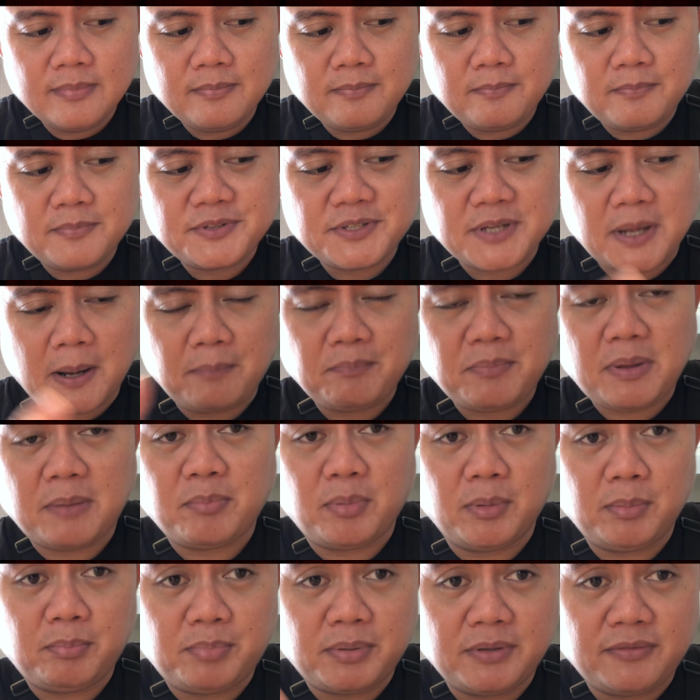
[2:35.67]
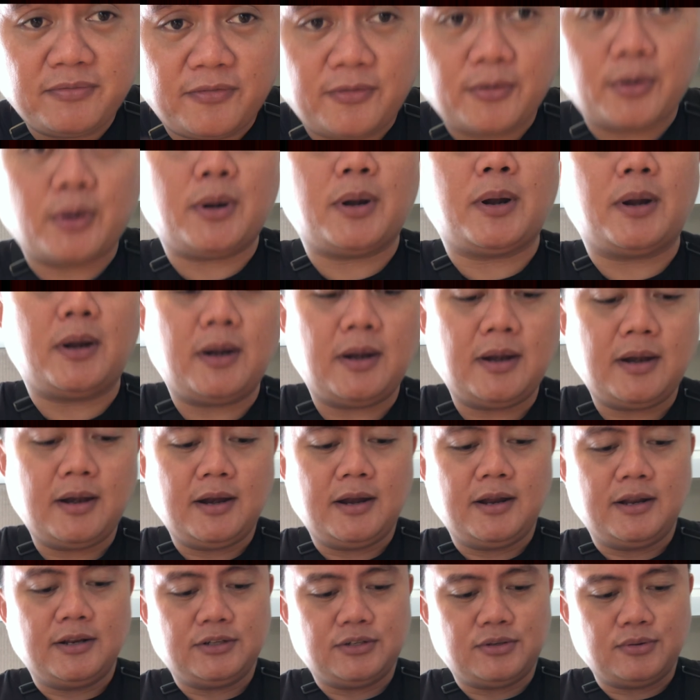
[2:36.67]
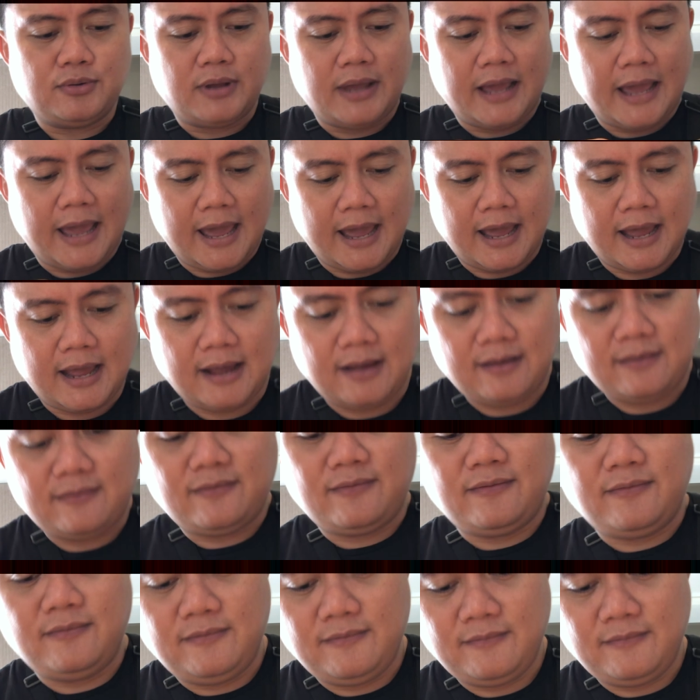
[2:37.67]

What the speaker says: Some people prefer to have